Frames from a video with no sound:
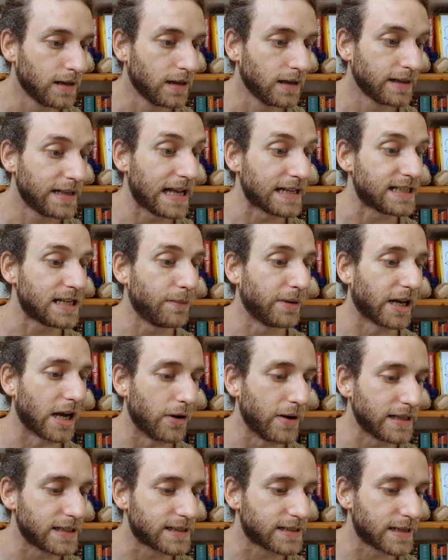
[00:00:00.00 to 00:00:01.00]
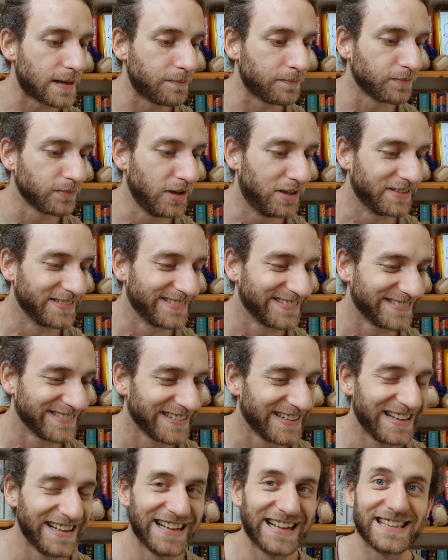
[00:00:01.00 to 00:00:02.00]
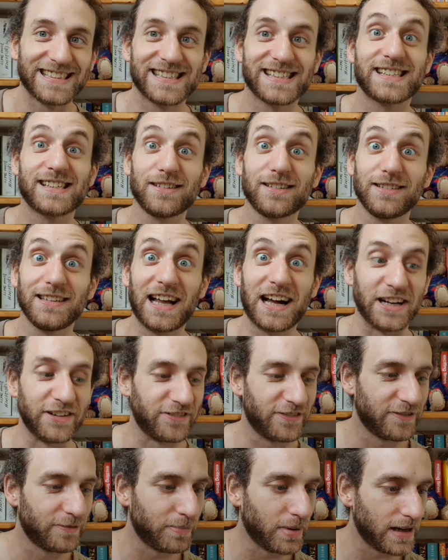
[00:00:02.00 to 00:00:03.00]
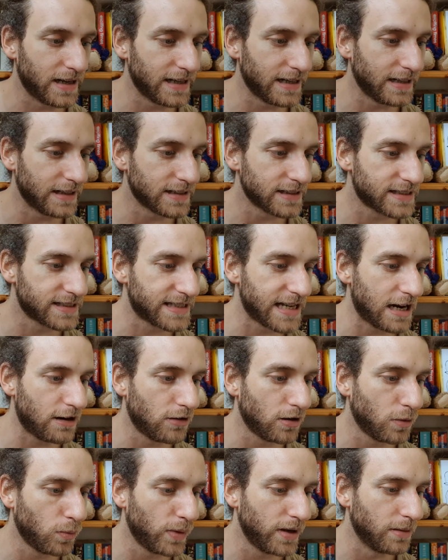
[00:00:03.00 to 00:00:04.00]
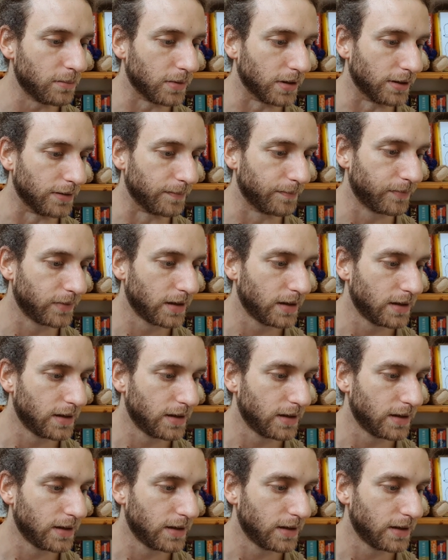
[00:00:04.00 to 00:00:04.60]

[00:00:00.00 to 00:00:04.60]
Yes, here we go. It's Still Life by Sarah Winman.